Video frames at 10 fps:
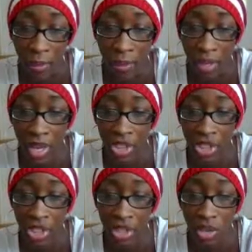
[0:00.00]
Maybe I
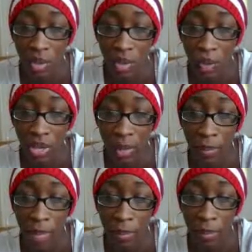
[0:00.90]
should just quit being a
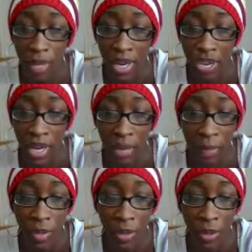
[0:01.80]
baby, but I try to
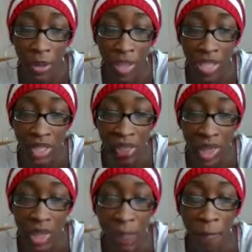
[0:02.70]
keep a positive
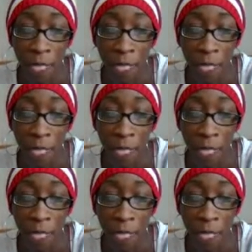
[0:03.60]
head.